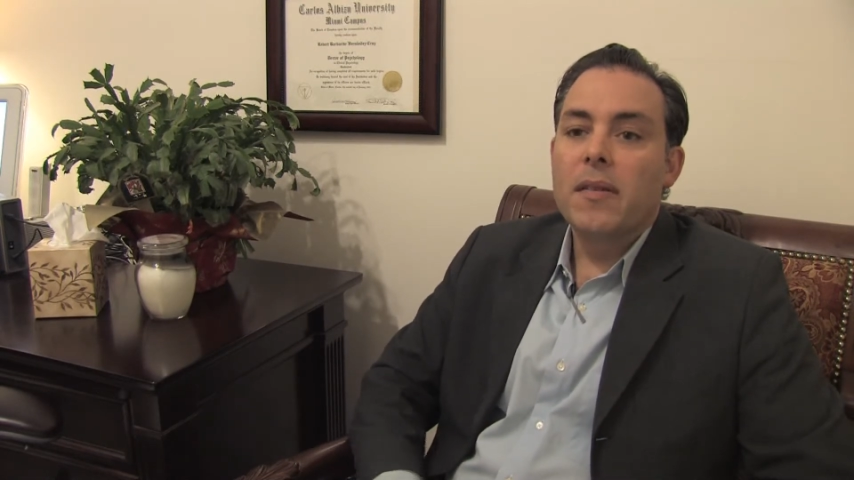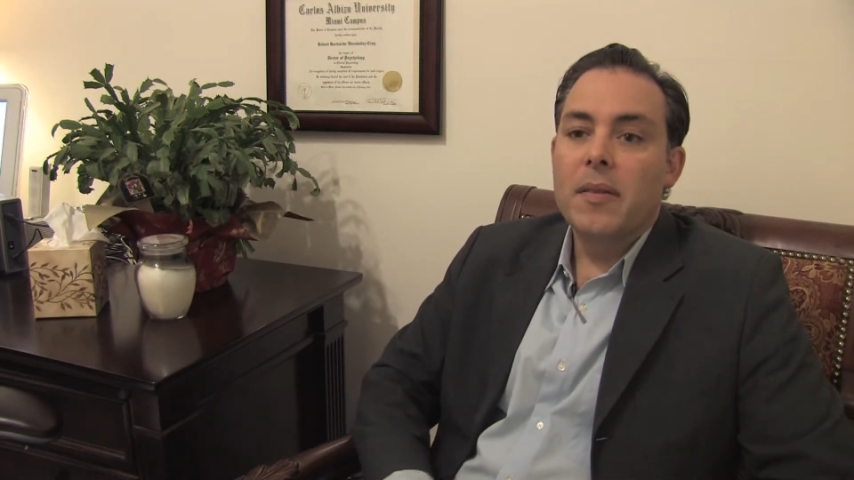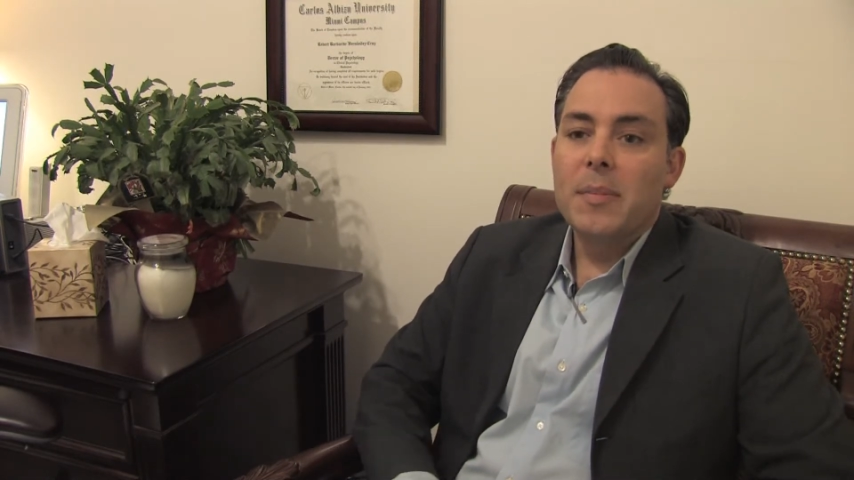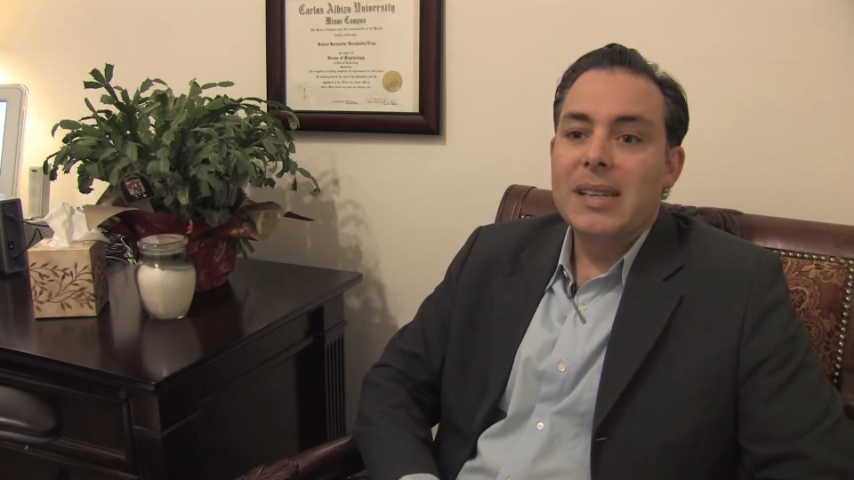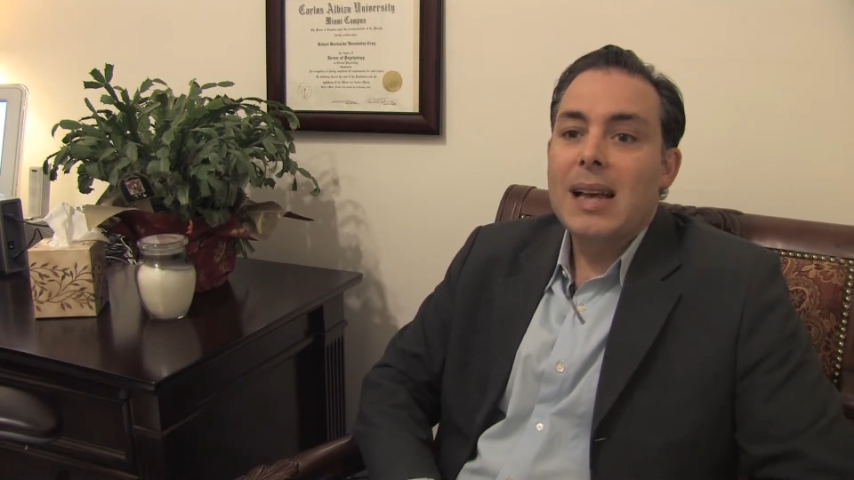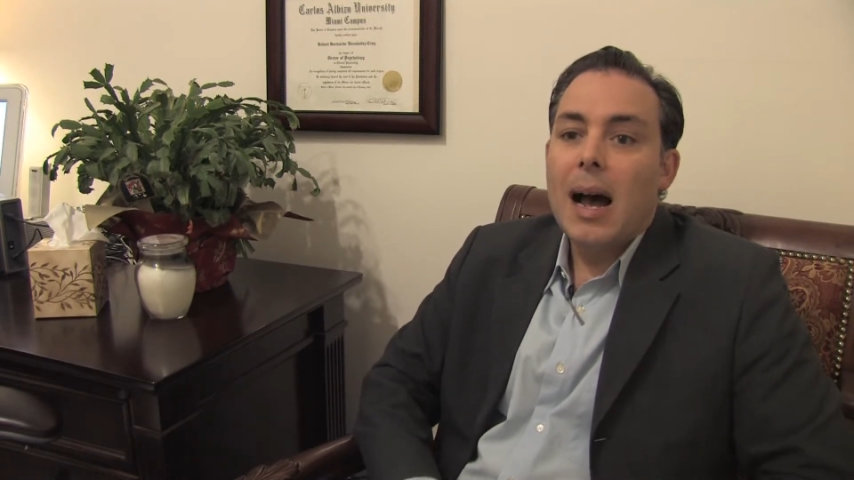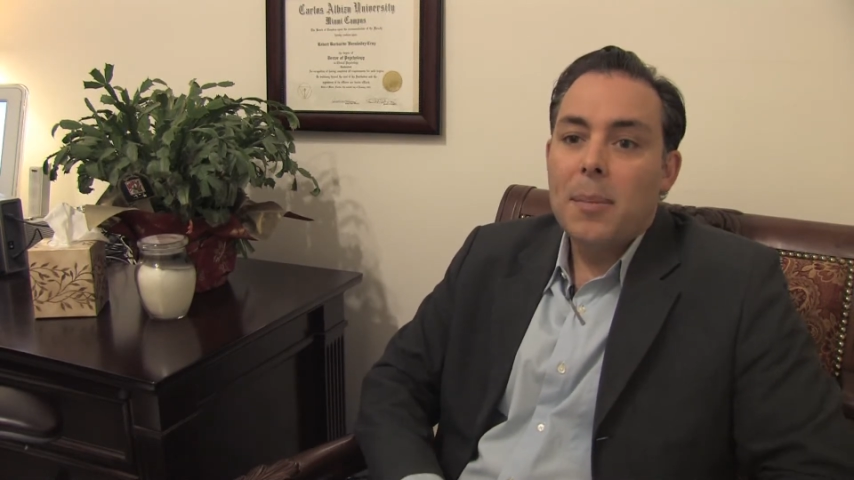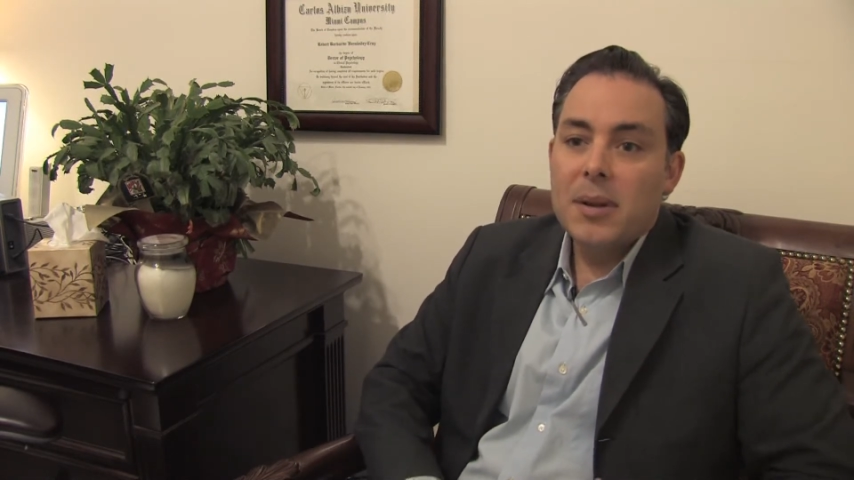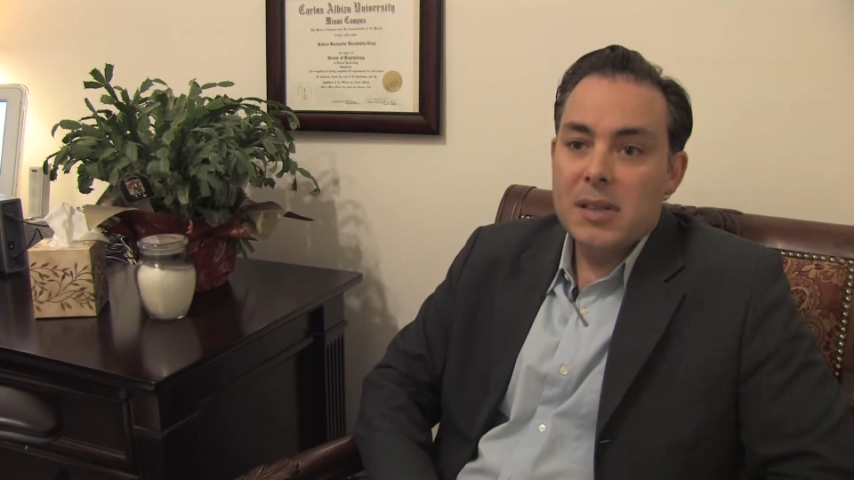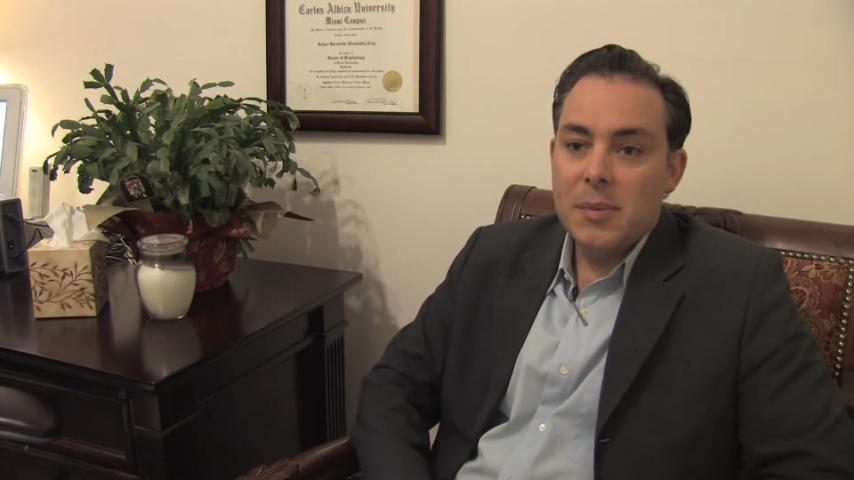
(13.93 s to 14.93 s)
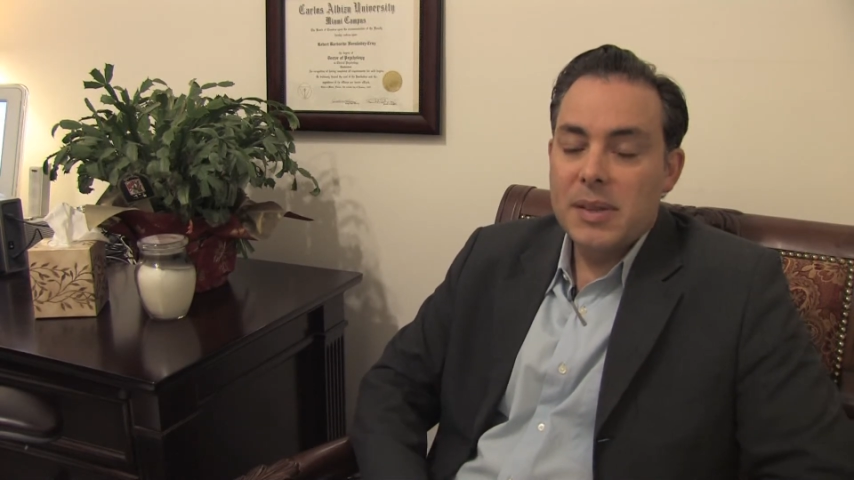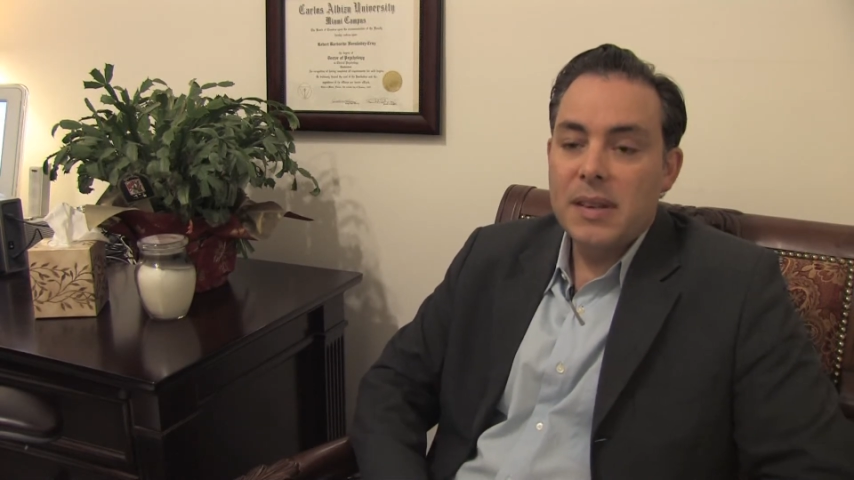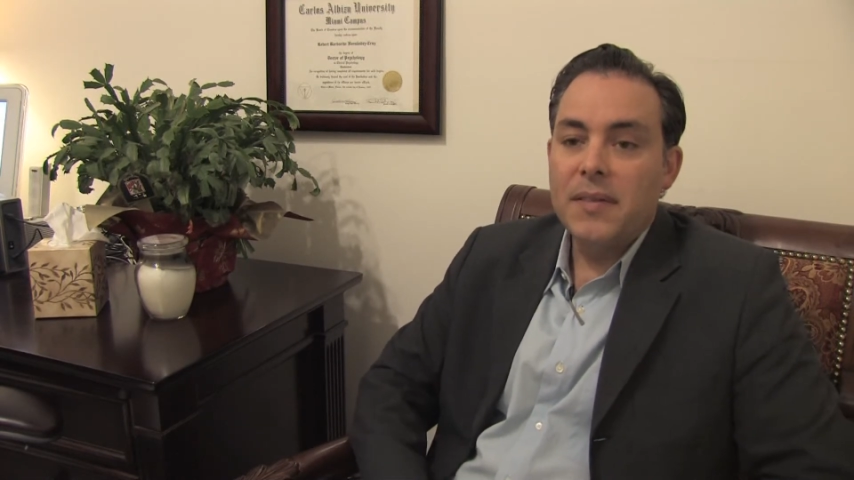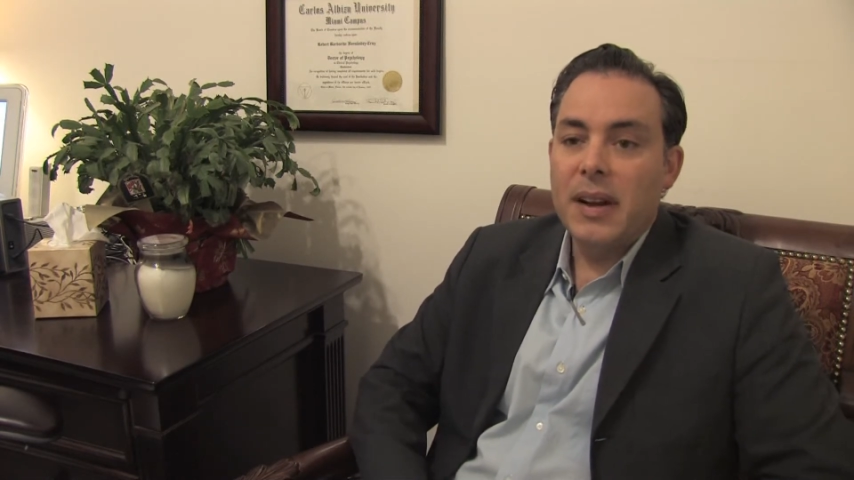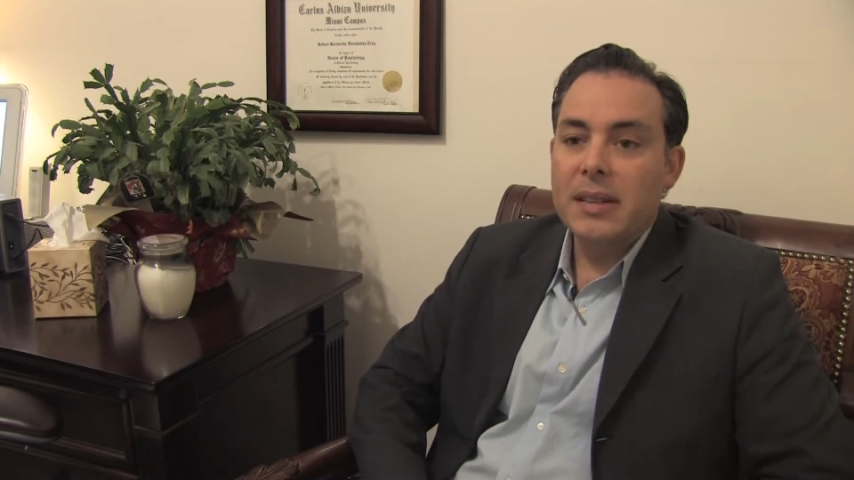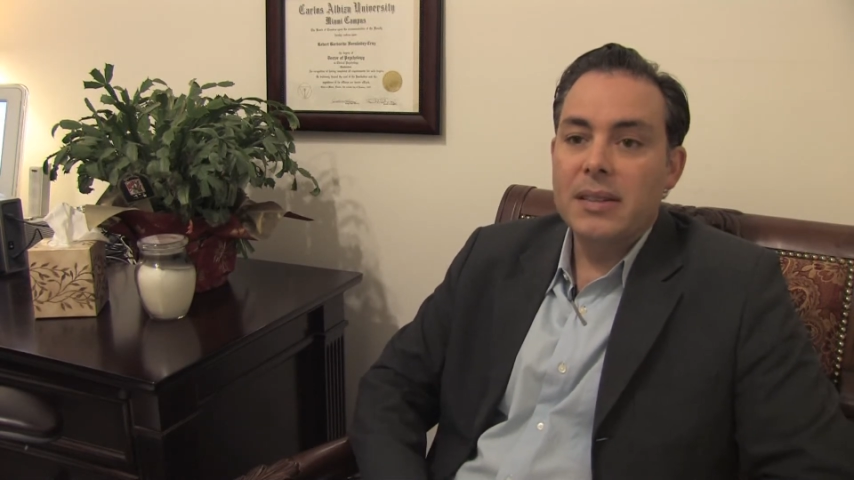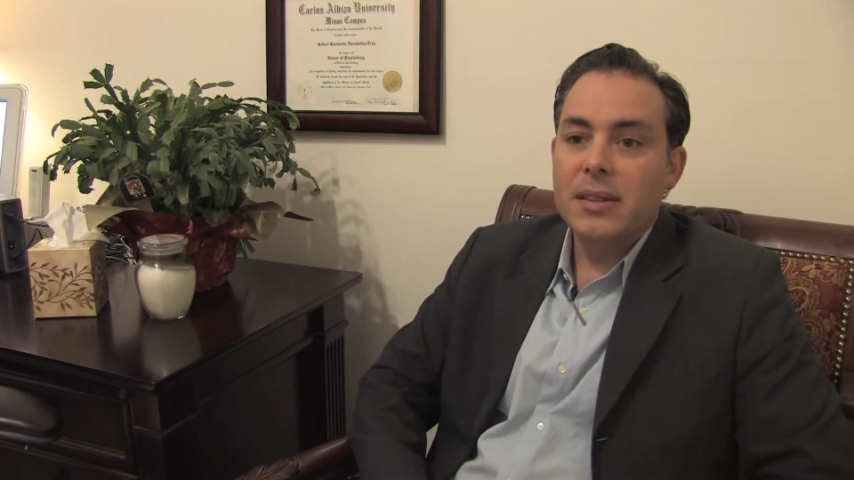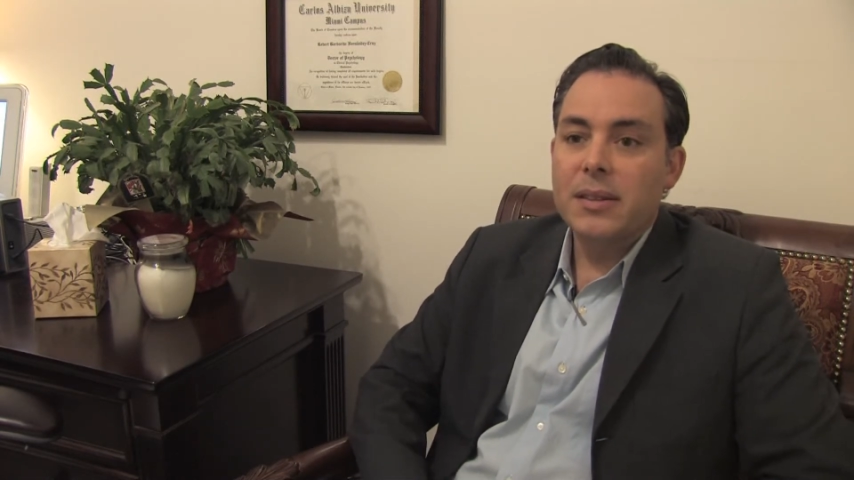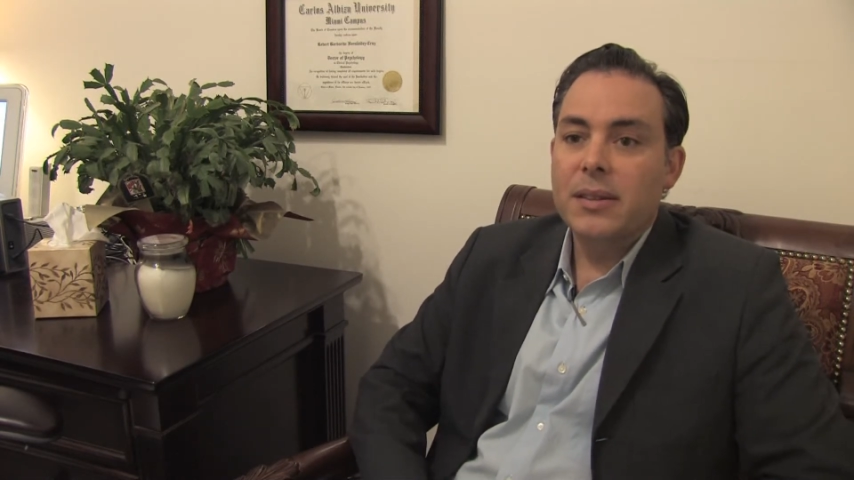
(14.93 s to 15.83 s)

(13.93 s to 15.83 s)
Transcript: metabolism is affected.